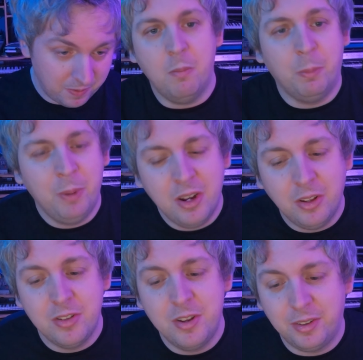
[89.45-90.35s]
My
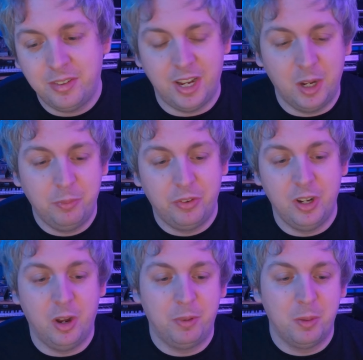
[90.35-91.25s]
piano's not set up for
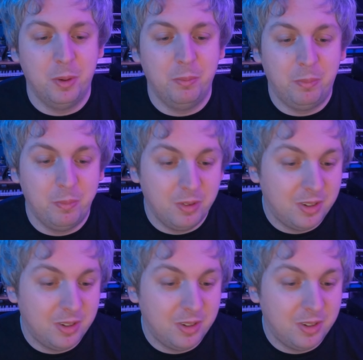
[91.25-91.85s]
the optimum